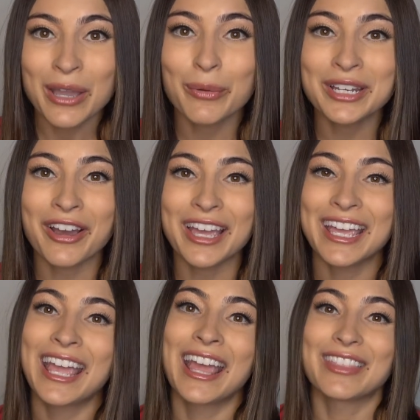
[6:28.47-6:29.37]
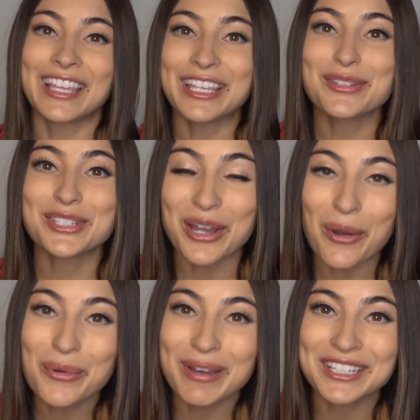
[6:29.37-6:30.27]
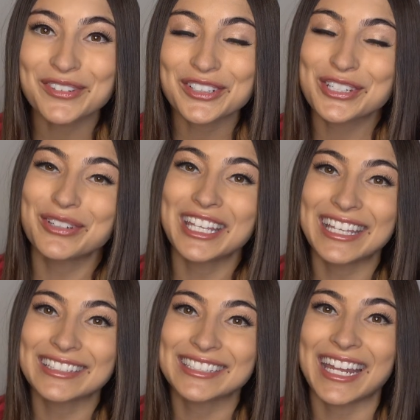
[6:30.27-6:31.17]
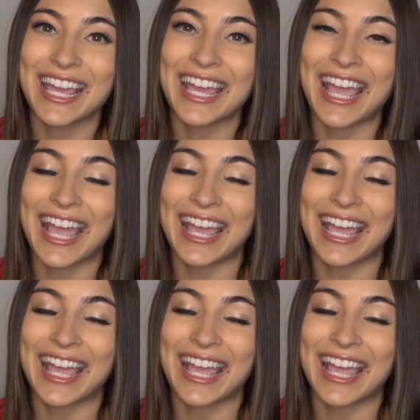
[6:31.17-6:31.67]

and whatnot. Thank you so much for tuning in today,